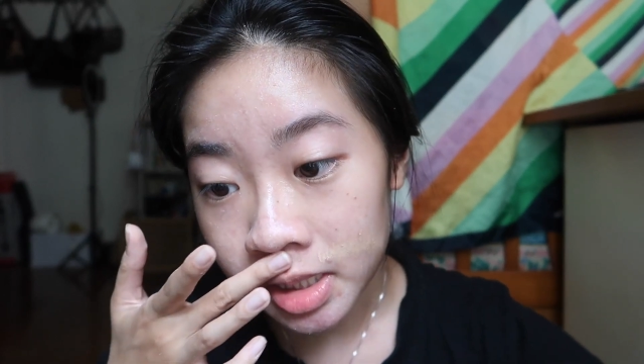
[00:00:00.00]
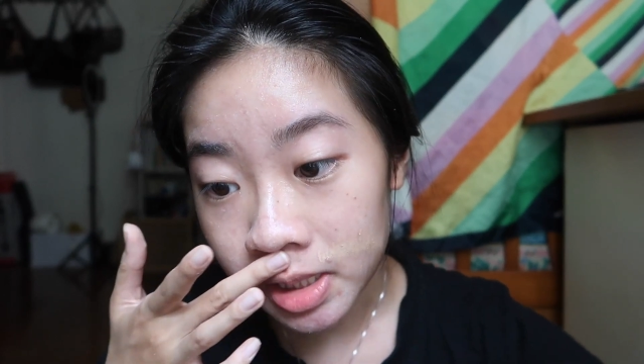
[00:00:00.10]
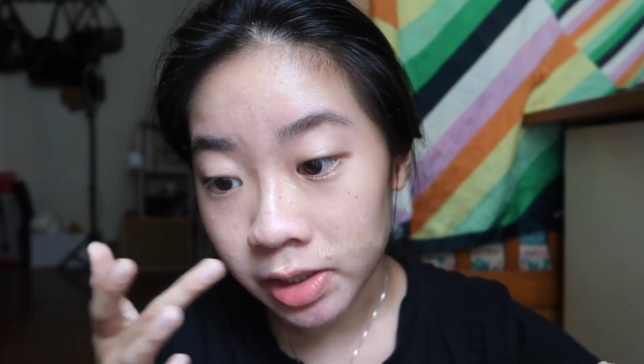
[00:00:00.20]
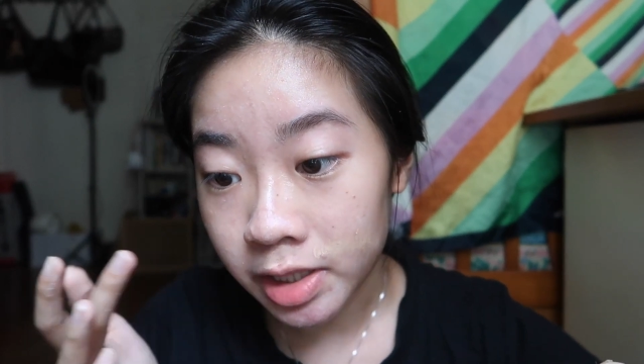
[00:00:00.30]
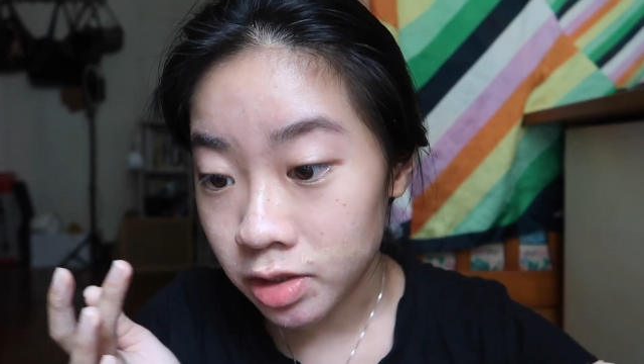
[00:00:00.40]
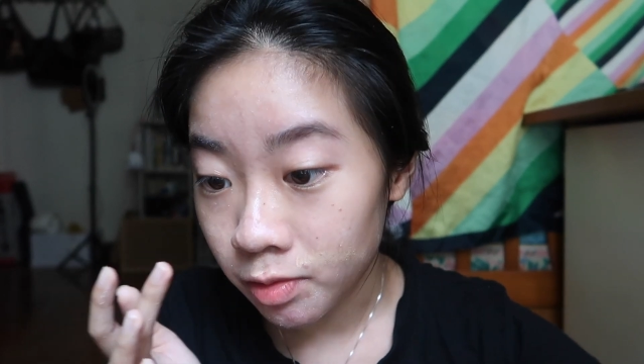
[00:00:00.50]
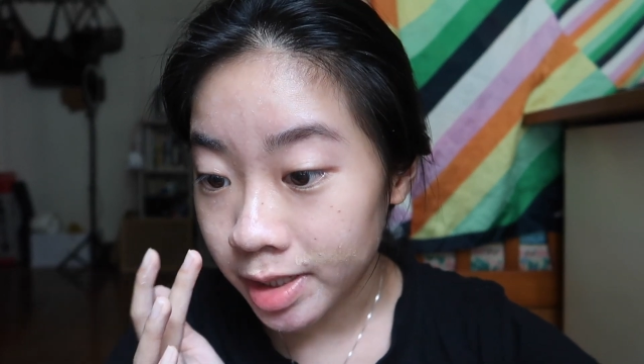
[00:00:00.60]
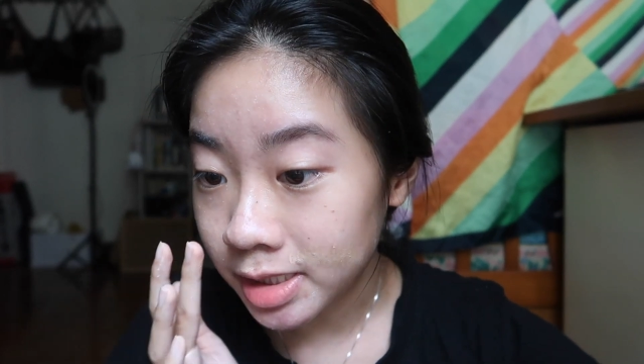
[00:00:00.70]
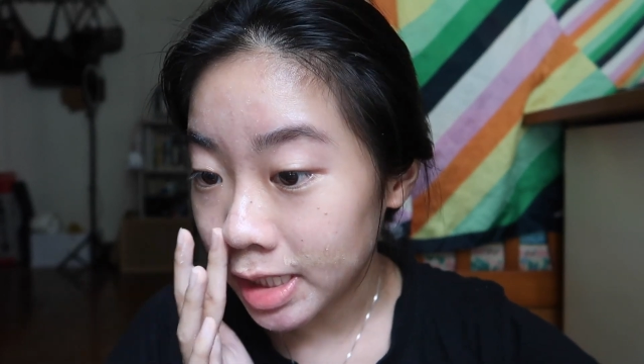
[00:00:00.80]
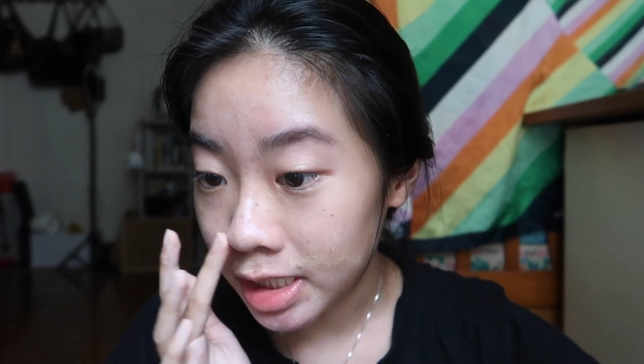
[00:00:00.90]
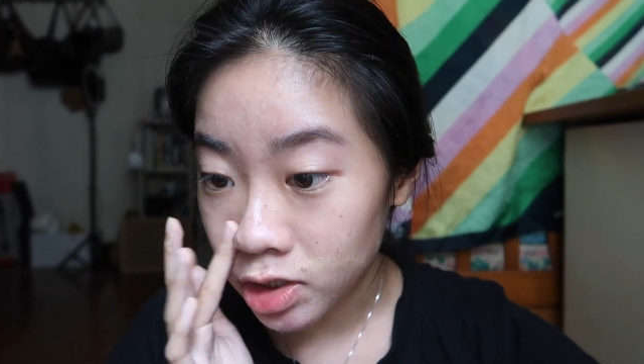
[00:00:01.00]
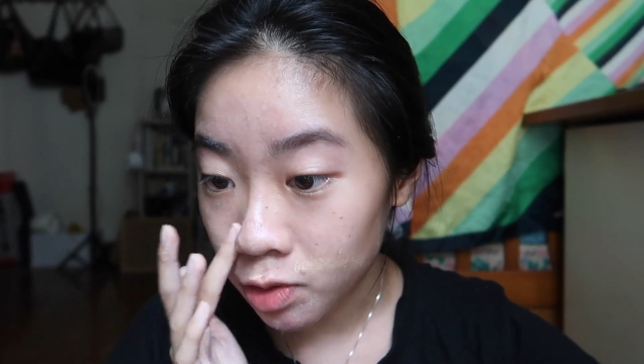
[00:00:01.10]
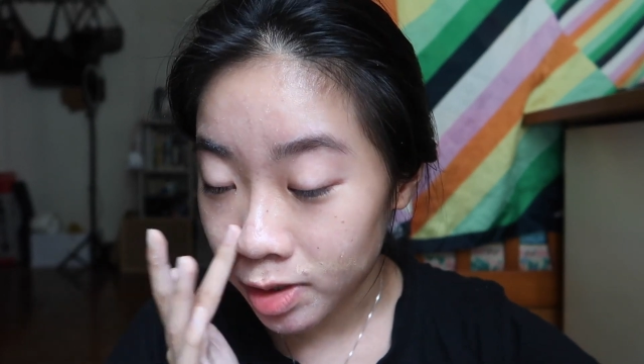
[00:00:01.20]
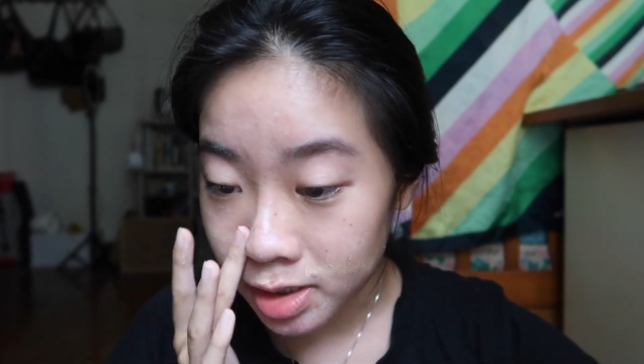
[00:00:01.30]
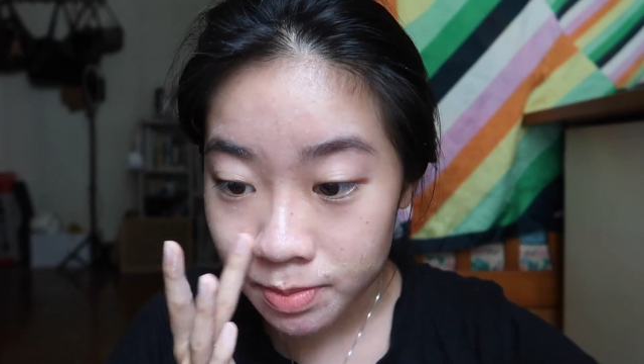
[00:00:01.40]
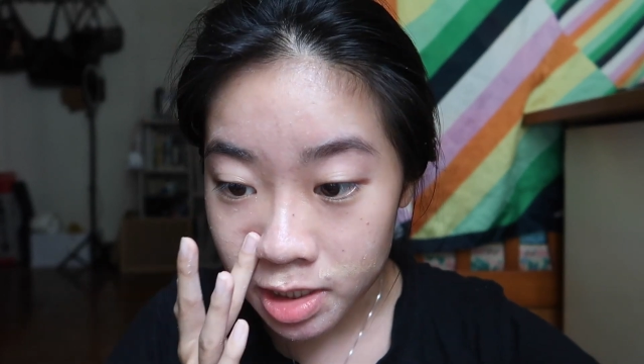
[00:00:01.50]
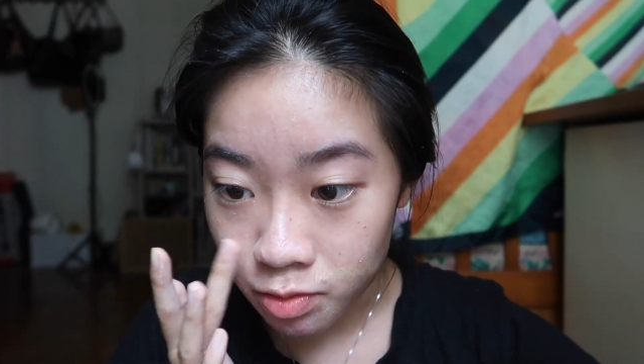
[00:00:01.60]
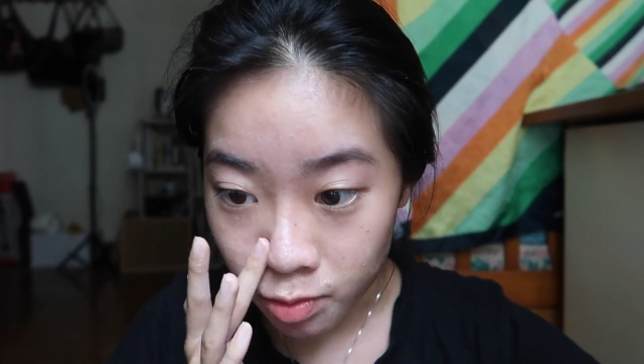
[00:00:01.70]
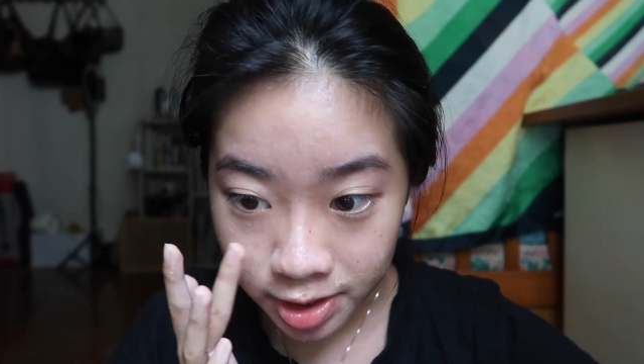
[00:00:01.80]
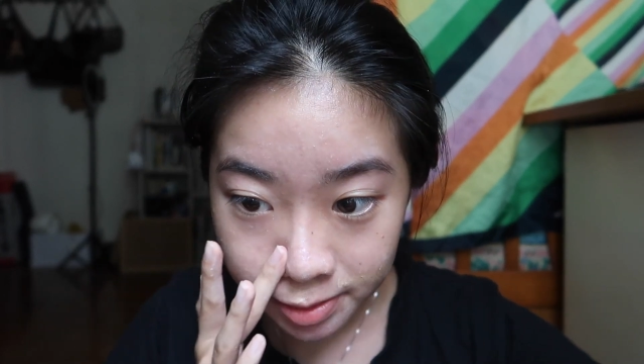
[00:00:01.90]
Yale NUS and
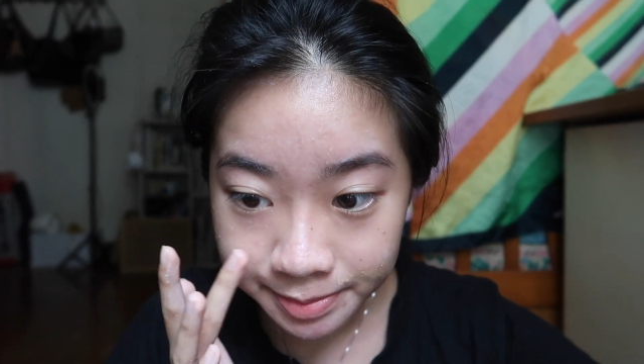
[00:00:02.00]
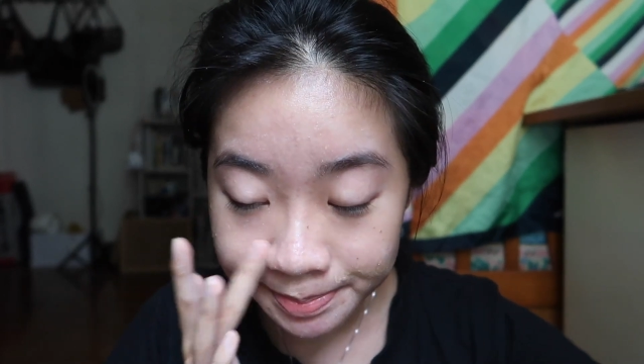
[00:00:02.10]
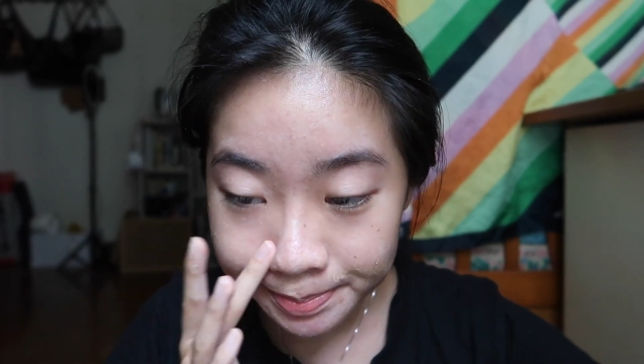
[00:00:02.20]
USP one.